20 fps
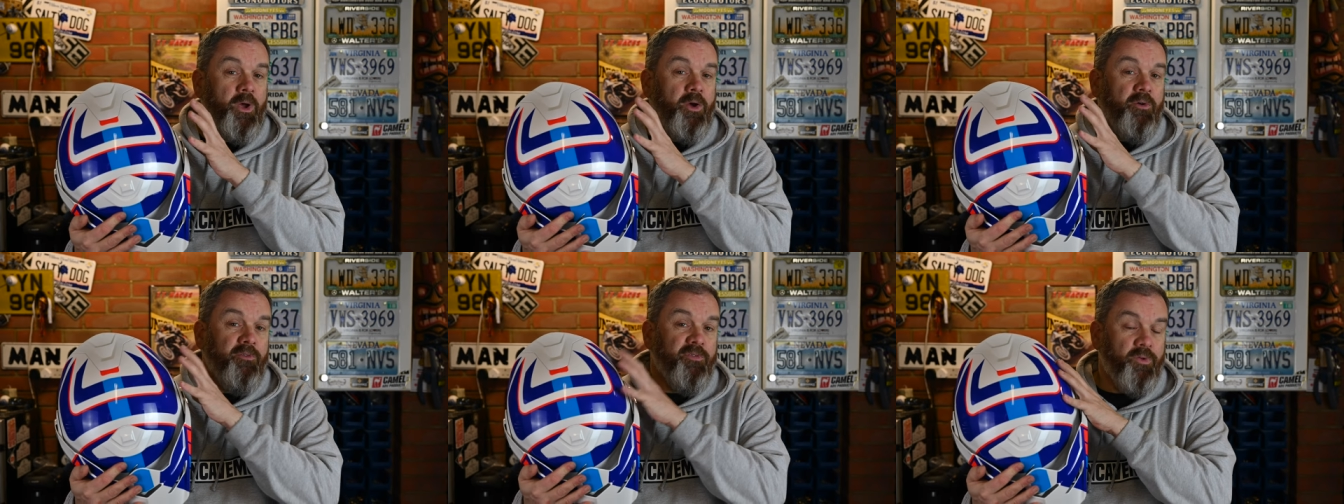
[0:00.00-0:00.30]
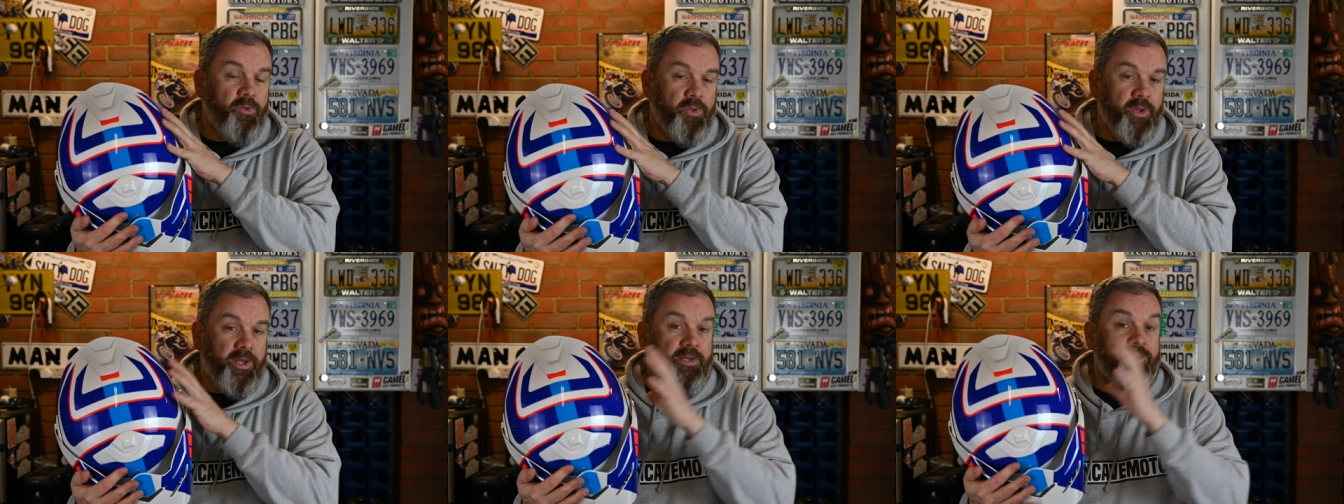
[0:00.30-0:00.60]

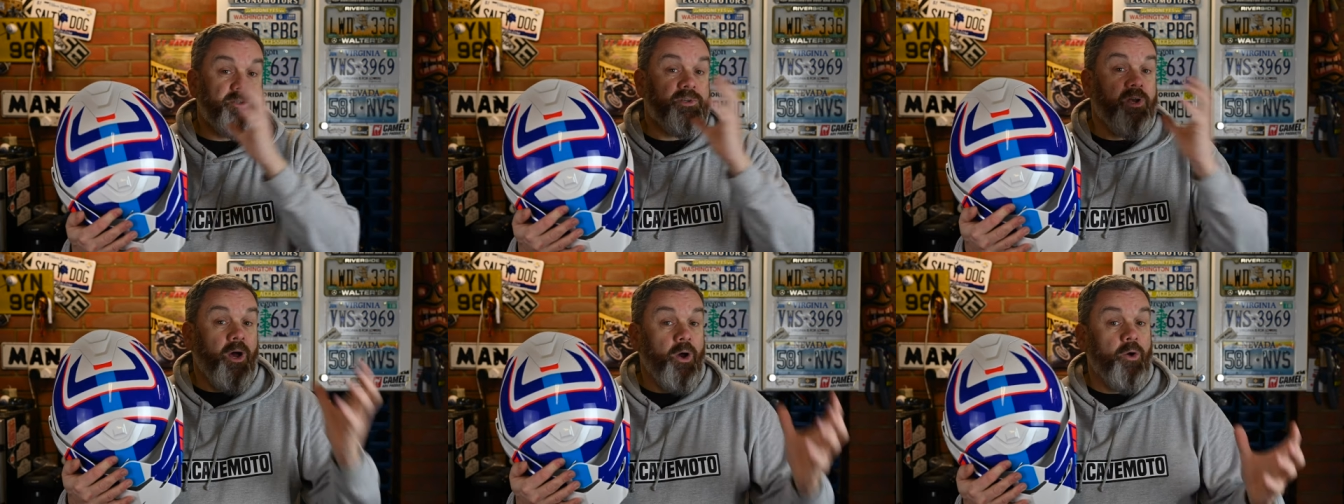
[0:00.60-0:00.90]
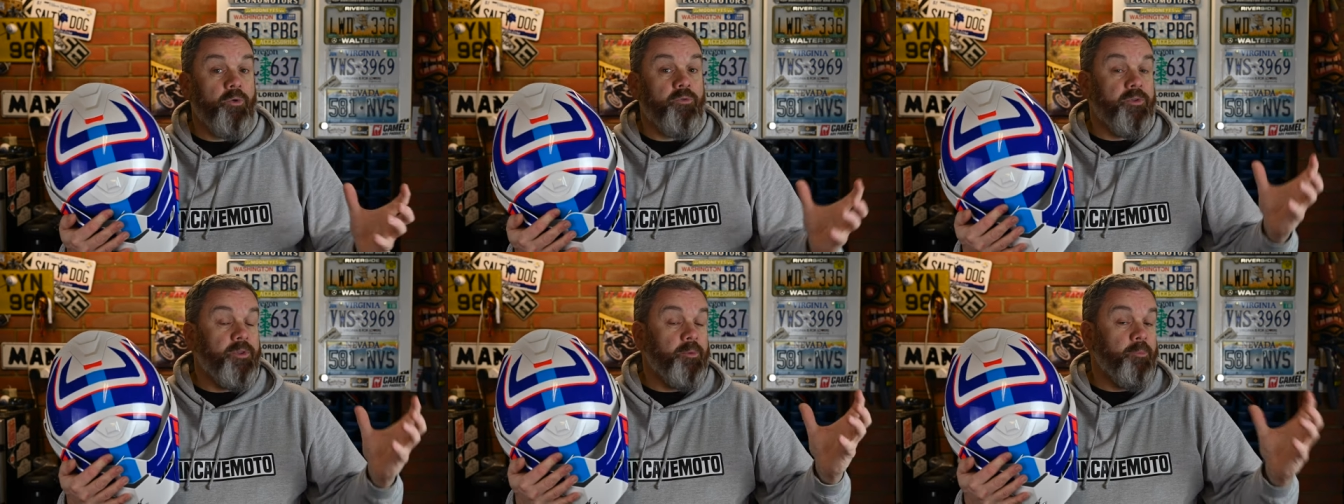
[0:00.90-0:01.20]
for this
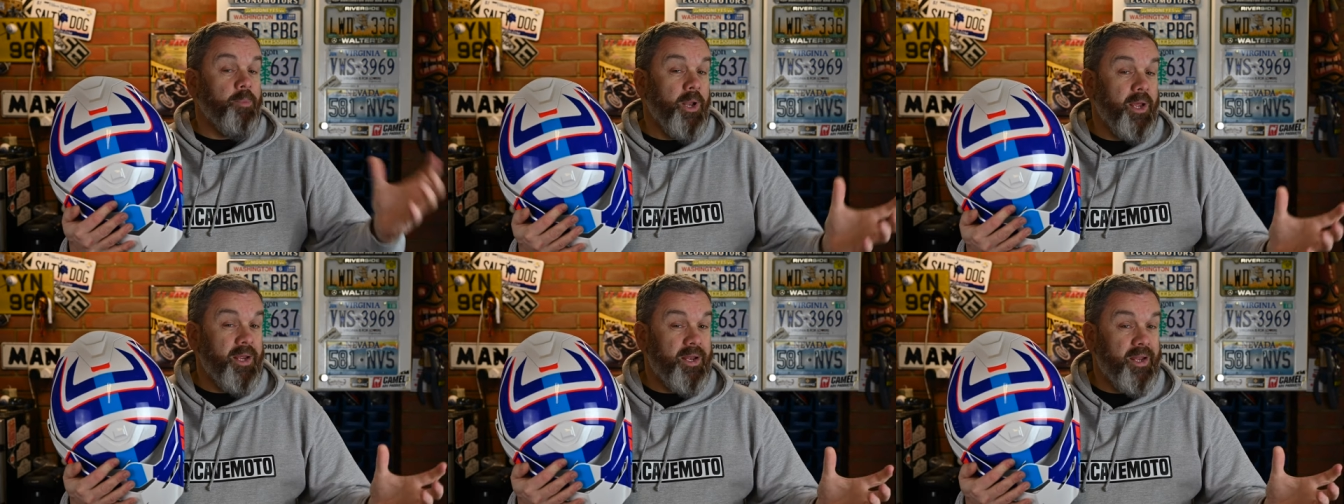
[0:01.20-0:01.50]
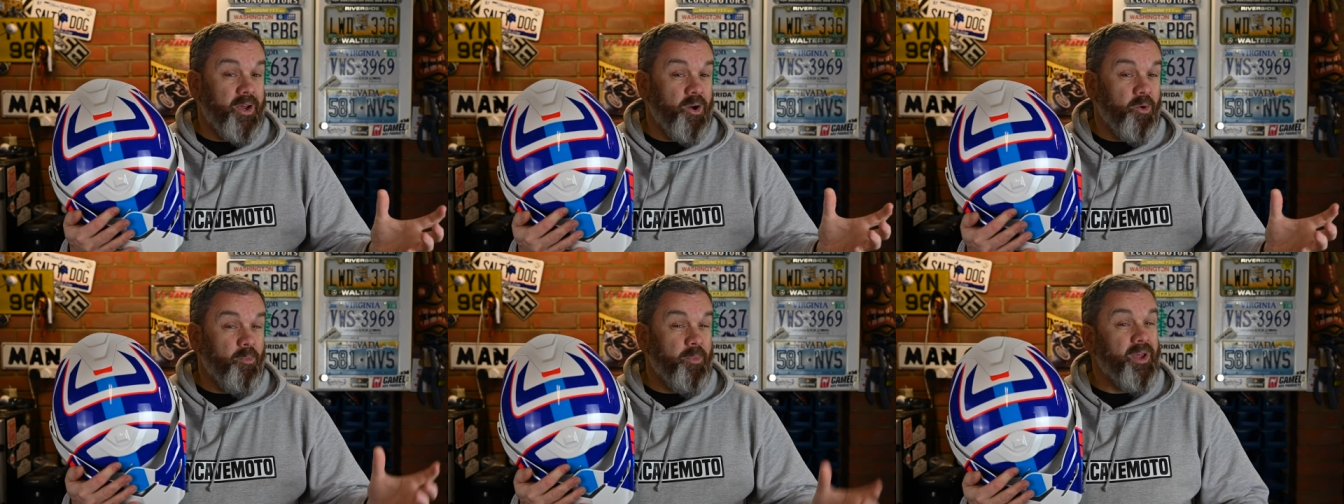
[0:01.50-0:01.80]
over the plain
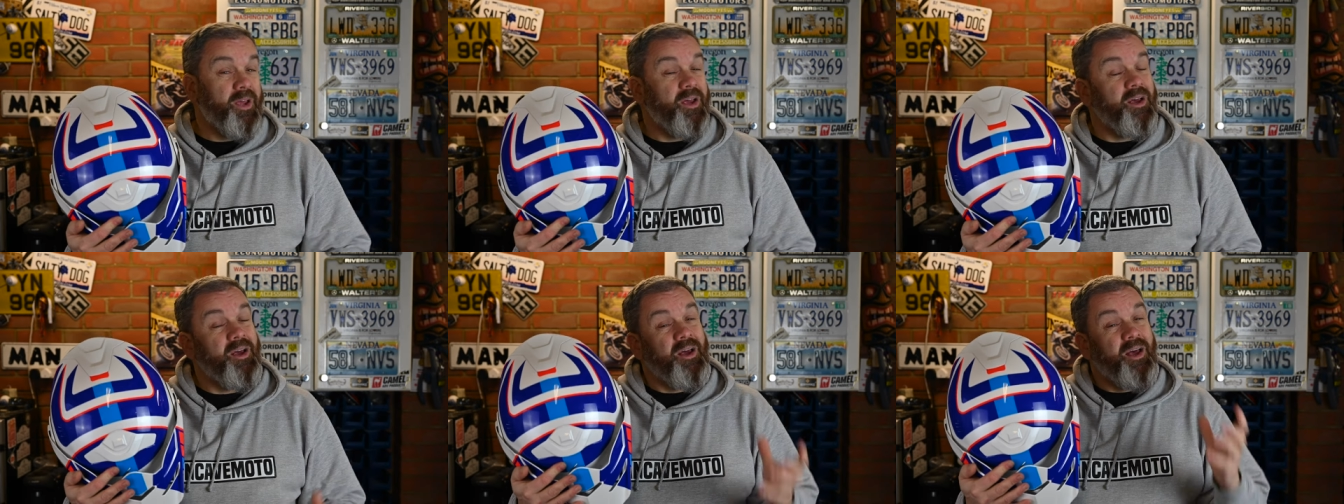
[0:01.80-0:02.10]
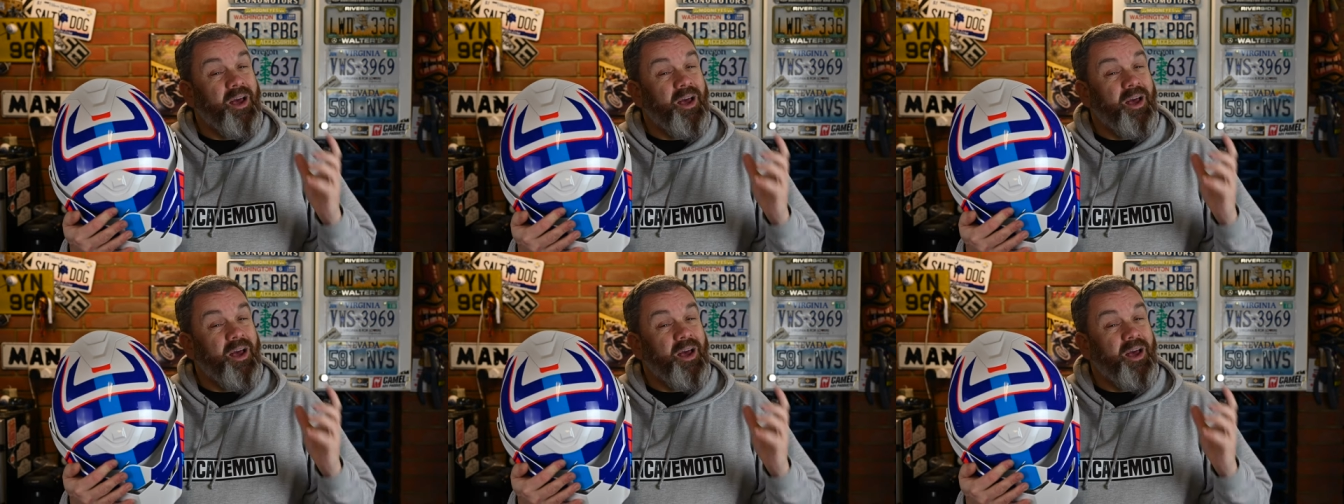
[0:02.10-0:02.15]
helmet.